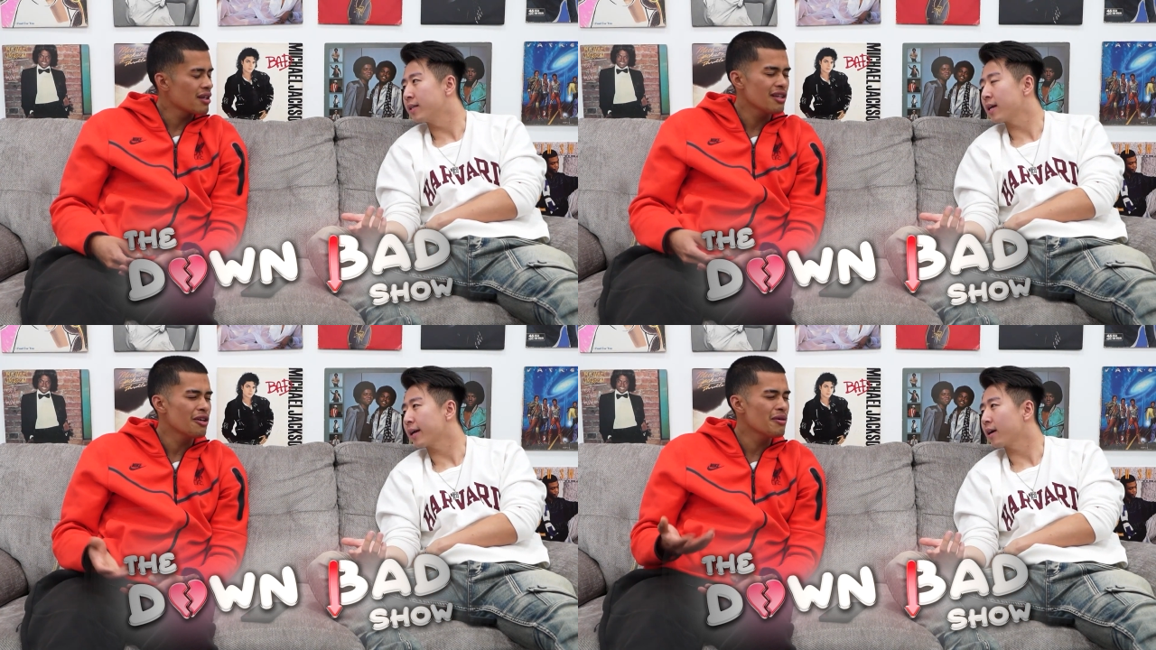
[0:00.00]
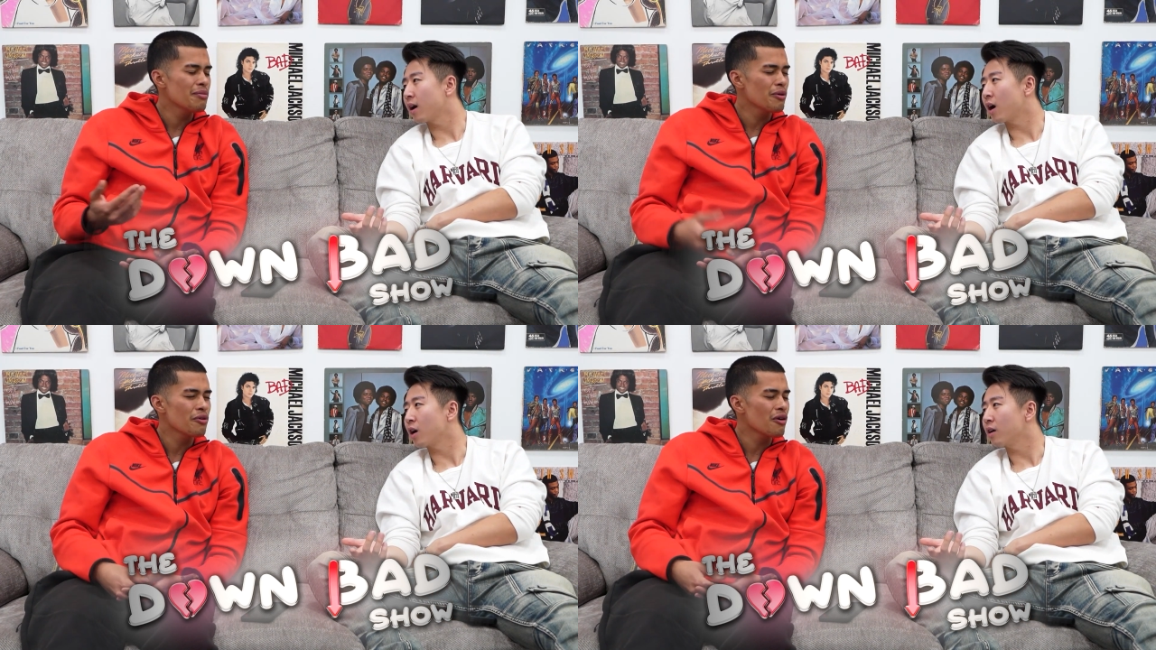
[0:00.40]
Speaker 1: You know
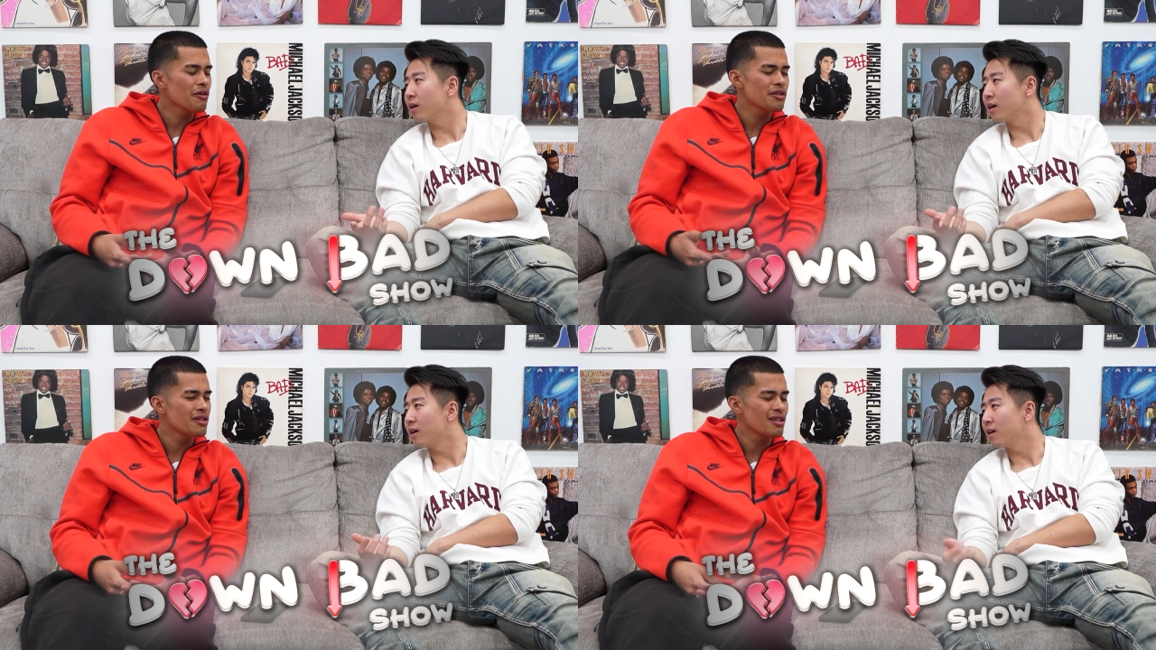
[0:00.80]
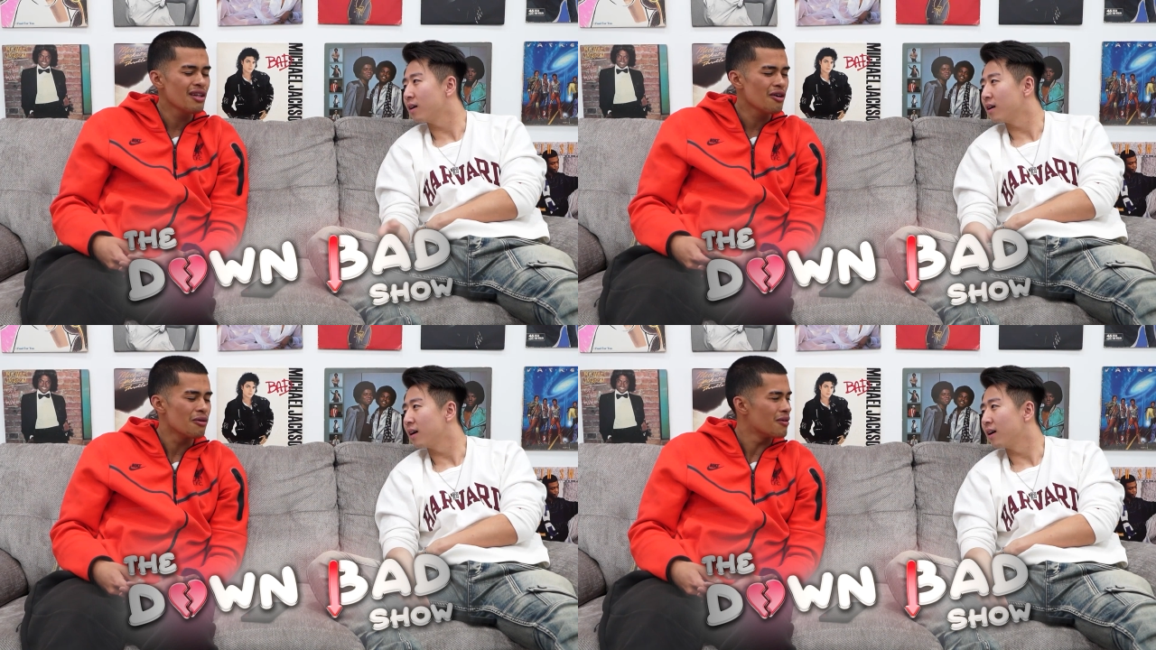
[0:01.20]
what, bro? They're all
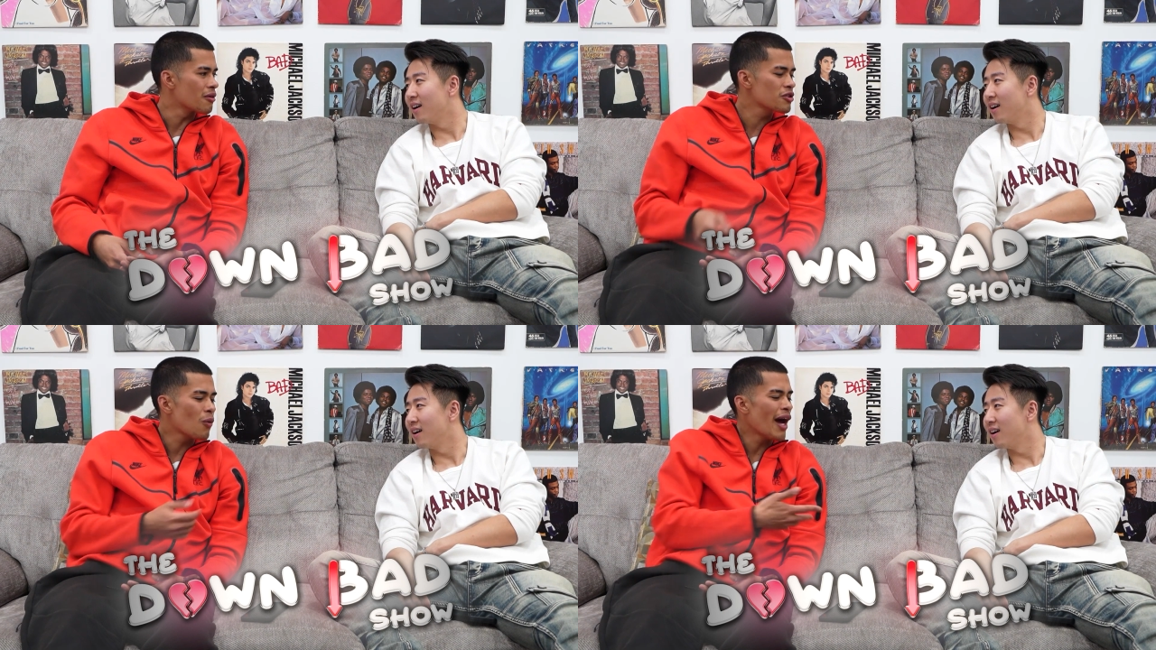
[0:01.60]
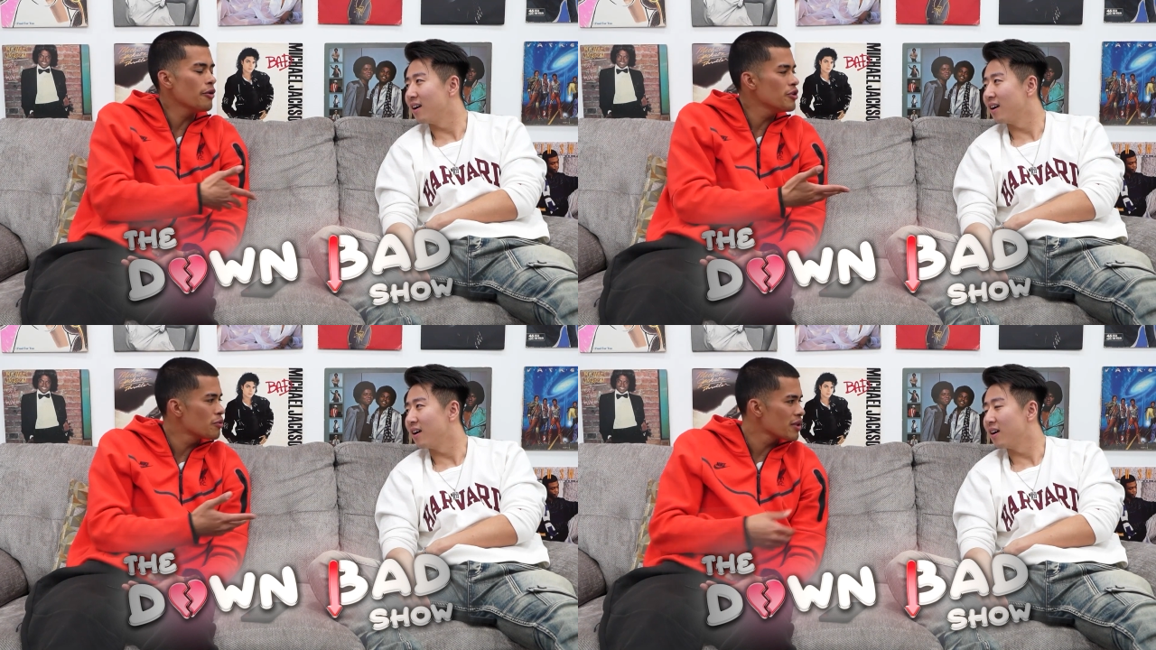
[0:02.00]
no. Because why
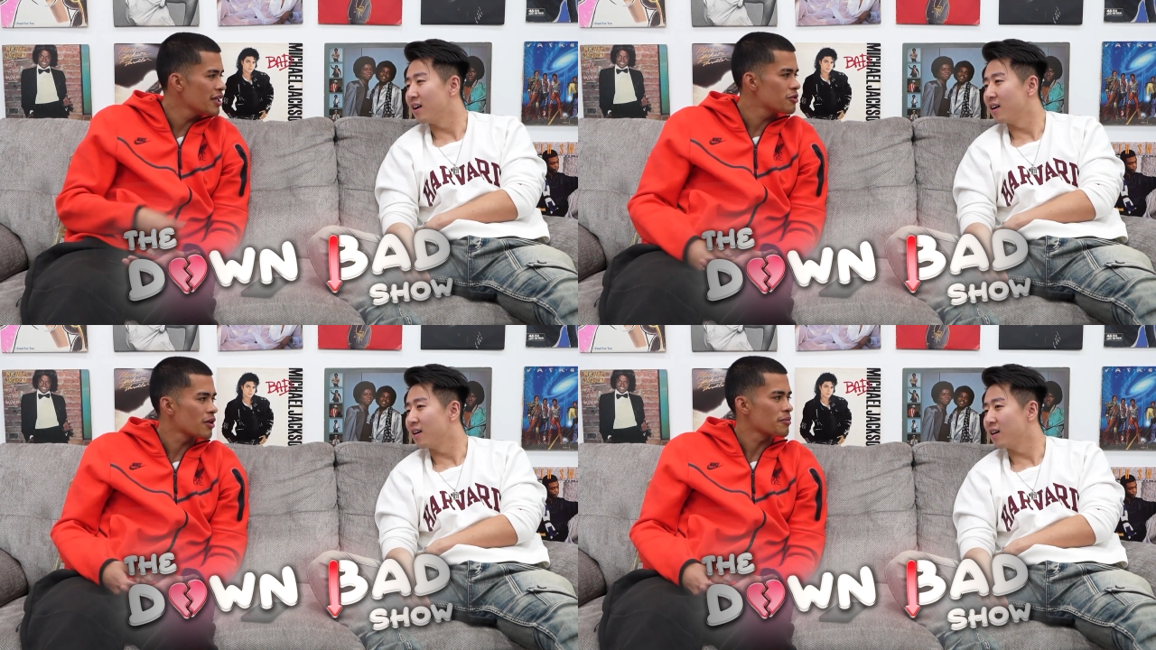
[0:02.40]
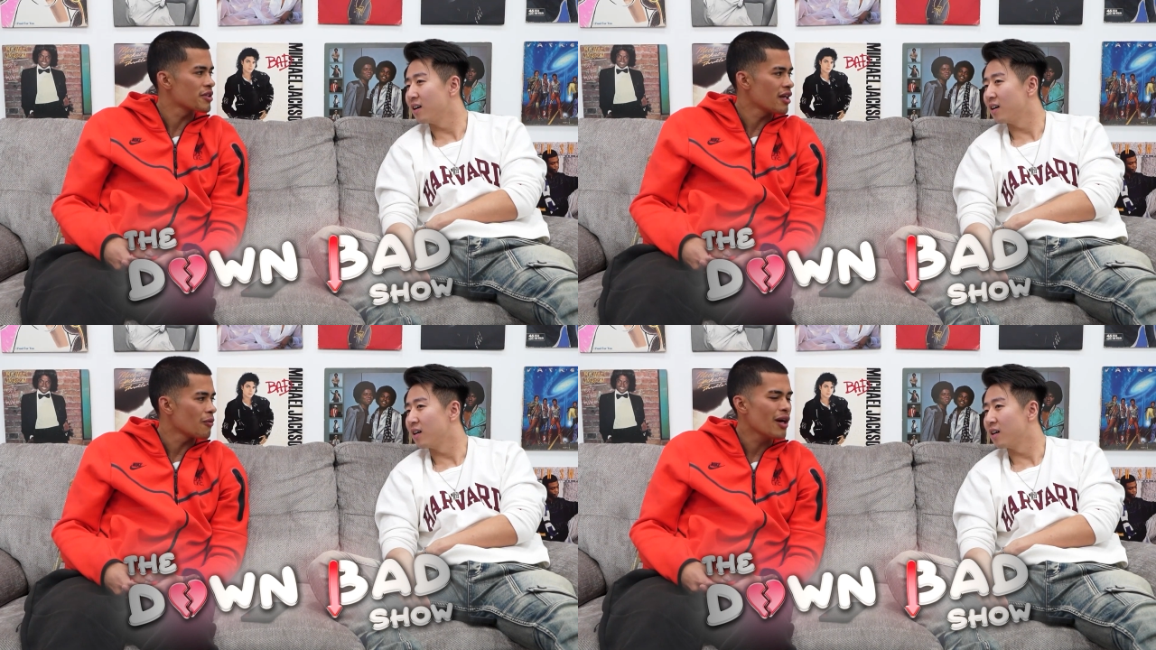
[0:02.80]
do you relate to what I'm saying?